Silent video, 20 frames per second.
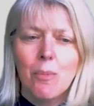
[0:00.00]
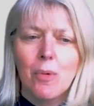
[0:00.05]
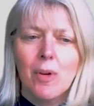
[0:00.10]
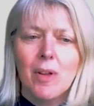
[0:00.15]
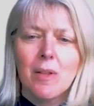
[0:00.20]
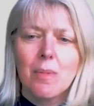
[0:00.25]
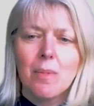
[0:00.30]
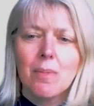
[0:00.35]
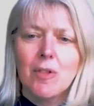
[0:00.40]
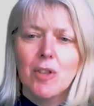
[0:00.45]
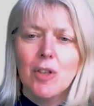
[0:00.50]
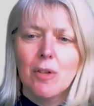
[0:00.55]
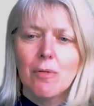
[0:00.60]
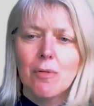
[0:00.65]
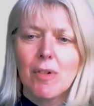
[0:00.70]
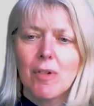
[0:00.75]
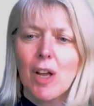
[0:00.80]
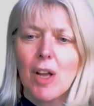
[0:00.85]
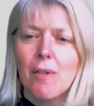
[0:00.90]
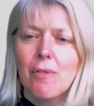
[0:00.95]
with
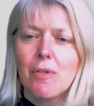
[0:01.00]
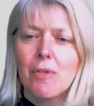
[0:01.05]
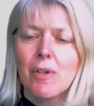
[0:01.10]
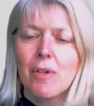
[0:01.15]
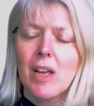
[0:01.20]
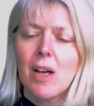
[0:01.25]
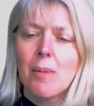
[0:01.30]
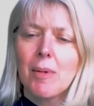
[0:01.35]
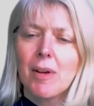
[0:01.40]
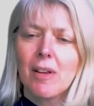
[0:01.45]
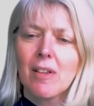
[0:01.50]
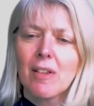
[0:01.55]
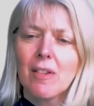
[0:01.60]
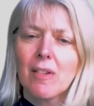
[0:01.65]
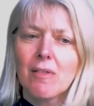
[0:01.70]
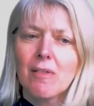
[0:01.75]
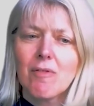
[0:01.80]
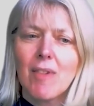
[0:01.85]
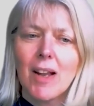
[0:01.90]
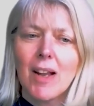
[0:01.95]
recovery coming
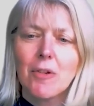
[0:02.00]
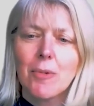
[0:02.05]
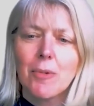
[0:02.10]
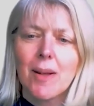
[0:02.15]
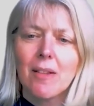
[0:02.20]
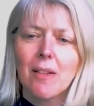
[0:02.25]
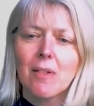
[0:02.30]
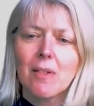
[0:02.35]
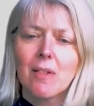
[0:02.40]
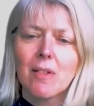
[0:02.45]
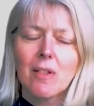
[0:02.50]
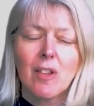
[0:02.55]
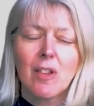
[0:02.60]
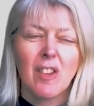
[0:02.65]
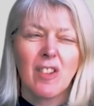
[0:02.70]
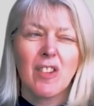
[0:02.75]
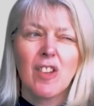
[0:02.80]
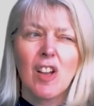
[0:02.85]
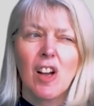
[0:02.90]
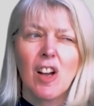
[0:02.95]
round about
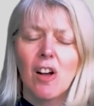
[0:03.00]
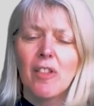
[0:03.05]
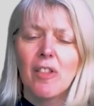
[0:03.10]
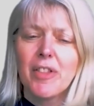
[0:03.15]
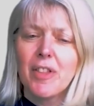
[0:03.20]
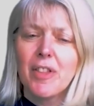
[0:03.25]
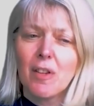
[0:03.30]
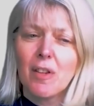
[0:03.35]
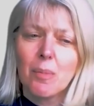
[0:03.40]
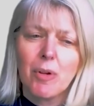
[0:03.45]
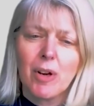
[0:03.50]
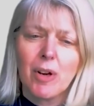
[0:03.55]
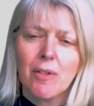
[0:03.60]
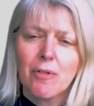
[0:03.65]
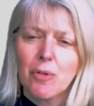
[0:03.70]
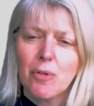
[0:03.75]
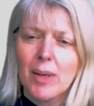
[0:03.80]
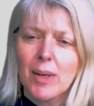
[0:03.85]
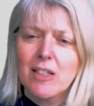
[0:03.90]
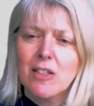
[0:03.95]
the spring
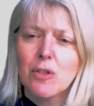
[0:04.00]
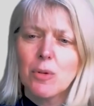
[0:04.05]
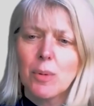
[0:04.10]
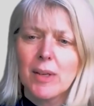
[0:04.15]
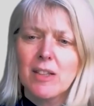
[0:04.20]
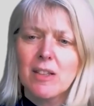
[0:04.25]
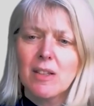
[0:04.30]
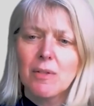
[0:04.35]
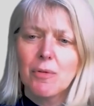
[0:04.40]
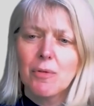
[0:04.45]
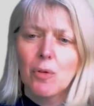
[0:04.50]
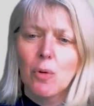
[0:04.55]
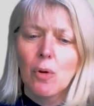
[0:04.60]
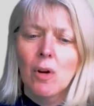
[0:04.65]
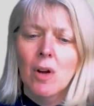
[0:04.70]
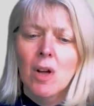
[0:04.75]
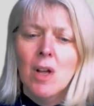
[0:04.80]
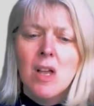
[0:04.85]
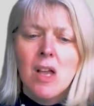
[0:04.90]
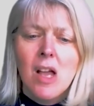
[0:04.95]
of
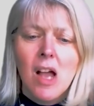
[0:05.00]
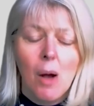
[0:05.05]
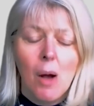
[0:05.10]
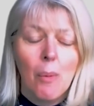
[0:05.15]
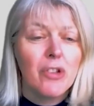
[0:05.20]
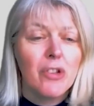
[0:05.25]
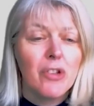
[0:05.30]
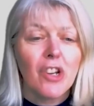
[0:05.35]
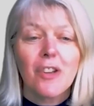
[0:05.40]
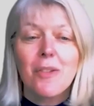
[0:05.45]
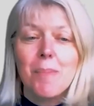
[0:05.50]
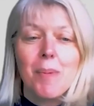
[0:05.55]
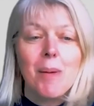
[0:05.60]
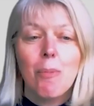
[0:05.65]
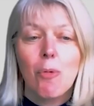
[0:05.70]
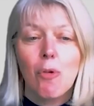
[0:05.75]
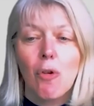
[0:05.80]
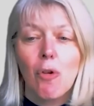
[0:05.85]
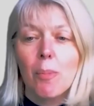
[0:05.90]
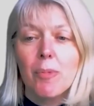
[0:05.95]
2024. I wish I could be
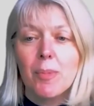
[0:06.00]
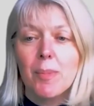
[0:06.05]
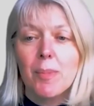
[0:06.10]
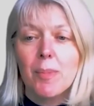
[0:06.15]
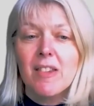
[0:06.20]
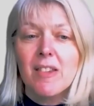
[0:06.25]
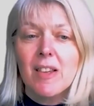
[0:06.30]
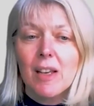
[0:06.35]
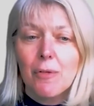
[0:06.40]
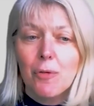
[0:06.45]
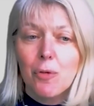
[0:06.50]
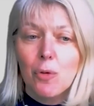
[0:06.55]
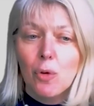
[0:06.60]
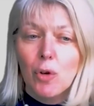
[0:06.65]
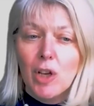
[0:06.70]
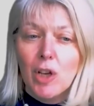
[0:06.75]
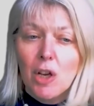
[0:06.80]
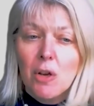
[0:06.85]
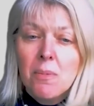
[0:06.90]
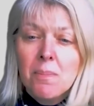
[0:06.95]
more optimistic for
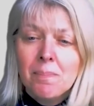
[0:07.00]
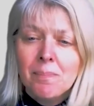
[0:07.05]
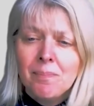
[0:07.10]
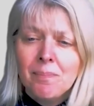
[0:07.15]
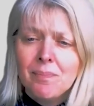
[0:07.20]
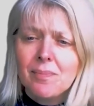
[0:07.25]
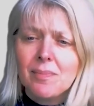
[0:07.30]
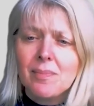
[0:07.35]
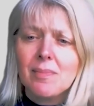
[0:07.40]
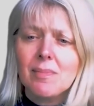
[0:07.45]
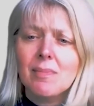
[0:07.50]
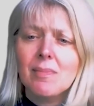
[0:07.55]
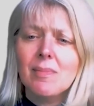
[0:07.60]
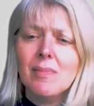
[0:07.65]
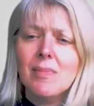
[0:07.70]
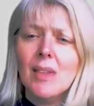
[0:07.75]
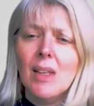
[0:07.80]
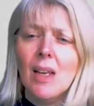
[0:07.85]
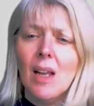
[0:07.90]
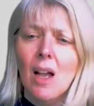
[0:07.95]
you.
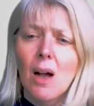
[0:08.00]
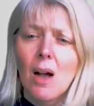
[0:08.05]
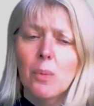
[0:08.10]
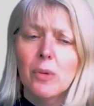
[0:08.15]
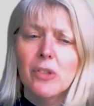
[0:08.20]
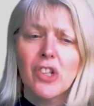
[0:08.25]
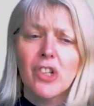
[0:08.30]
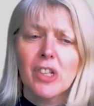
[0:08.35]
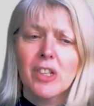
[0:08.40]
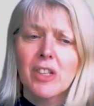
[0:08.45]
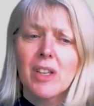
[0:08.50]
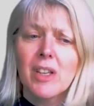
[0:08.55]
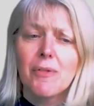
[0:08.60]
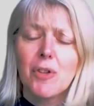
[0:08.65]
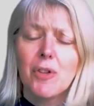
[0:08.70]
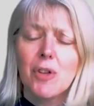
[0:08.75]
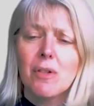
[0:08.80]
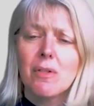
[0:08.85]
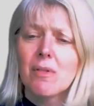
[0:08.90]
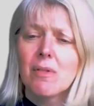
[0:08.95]
I wish I could
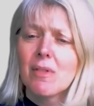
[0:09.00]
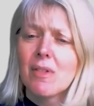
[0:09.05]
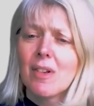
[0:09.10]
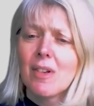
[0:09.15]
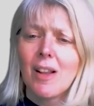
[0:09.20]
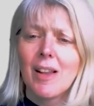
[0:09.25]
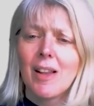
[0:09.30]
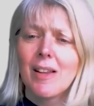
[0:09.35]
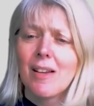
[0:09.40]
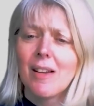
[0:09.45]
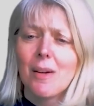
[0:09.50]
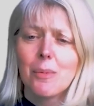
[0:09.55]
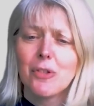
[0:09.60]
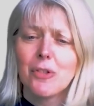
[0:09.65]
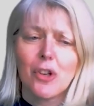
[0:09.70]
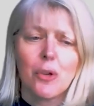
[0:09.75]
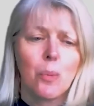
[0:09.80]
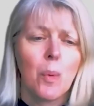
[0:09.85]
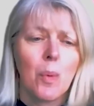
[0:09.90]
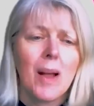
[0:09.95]
I wish I
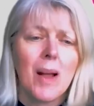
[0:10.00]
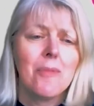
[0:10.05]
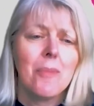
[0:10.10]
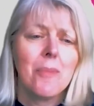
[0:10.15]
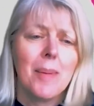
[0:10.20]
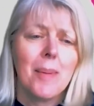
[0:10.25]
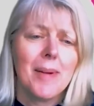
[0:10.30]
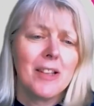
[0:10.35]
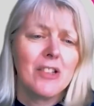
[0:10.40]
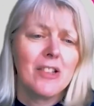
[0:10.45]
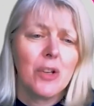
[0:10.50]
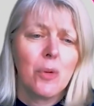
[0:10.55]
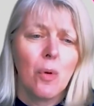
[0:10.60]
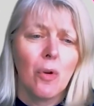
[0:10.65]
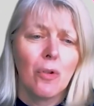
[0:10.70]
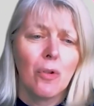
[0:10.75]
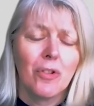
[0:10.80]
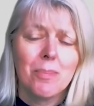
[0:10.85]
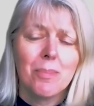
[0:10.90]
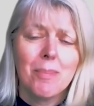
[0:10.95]
could wave my magic
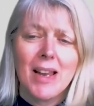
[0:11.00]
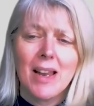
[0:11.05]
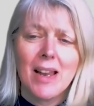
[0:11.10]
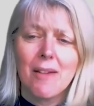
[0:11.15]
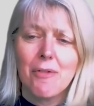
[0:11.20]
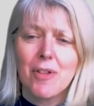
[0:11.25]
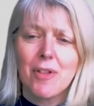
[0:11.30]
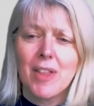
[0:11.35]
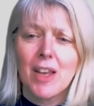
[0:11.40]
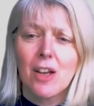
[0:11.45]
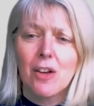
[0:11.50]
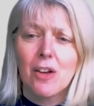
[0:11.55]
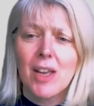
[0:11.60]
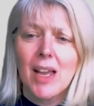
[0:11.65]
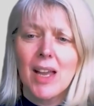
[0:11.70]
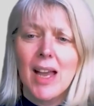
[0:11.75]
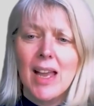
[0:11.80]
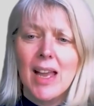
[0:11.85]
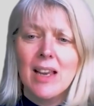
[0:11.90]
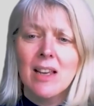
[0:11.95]
wand and make everything
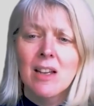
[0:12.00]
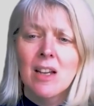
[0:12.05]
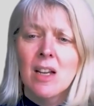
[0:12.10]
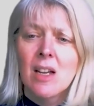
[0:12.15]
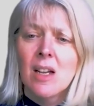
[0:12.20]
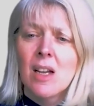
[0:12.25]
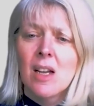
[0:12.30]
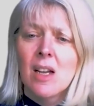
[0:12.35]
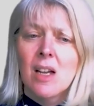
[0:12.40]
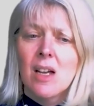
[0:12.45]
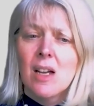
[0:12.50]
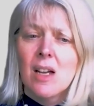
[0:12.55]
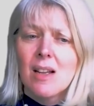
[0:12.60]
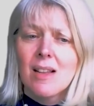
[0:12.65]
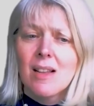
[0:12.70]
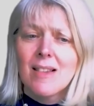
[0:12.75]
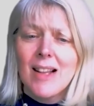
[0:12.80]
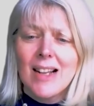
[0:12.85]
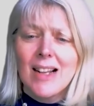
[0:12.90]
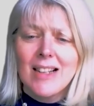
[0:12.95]
okay.
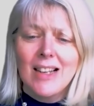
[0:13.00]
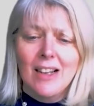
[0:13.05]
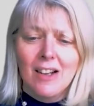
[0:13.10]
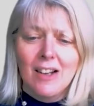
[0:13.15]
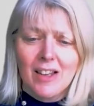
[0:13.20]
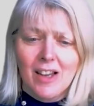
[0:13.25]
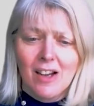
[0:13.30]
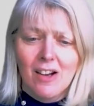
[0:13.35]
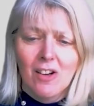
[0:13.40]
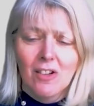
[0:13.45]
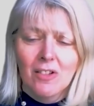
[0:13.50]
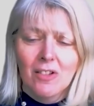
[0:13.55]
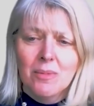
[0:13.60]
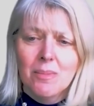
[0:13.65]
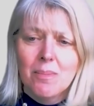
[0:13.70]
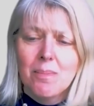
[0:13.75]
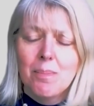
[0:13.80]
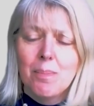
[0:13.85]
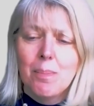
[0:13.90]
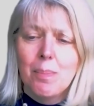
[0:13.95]
Sadly, I can't.
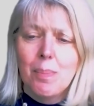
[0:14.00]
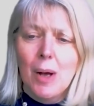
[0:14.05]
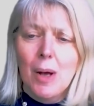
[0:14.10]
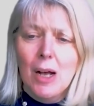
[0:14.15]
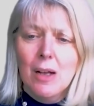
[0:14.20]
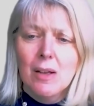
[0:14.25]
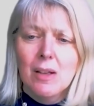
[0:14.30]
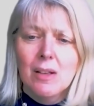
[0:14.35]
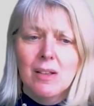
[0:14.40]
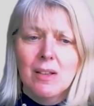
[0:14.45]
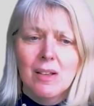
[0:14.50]
But